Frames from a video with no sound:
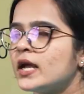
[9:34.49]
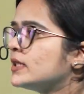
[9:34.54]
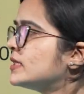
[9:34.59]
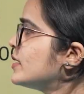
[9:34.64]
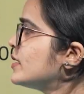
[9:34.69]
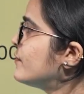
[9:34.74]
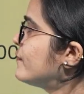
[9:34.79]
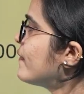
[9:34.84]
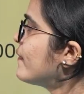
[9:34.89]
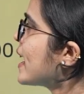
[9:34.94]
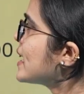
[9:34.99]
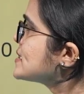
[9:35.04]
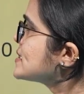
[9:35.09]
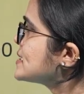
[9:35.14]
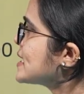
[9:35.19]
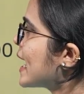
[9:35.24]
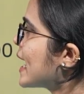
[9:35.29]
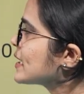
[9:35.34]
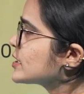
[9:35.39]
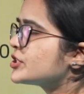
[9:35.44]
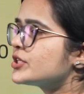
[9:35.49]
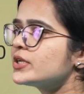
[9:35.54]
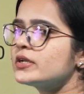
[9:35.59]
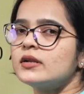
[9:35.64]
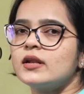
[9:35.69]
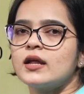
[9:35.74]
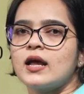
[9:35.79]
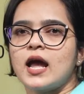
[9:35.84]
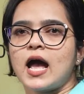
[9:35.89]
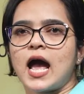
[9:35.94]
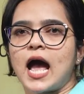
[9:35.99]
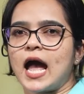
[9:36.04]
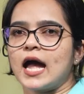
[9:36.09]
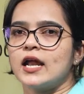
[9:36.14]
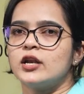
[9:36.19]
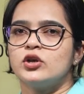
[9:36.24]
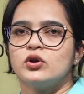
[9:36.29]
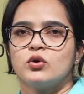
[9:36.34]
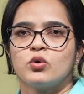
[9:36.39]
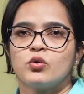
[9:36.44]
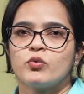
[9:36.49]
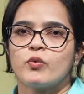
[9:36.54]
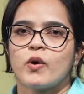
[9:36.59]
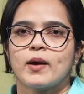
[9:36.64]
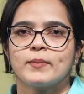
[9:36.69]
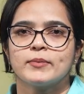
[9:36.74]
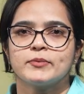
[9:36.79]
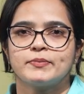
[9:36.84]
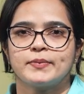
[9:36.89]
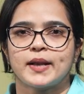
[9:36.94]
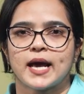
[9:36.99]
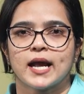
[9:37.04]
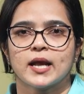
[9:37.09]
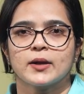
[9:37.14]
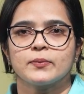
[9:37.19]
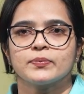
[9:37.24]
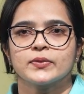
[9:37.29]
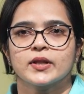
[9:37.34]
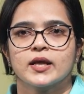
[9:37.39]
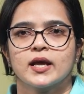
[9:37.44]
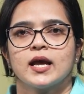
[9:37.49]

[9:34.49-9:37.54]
the fast action and no warm-up time.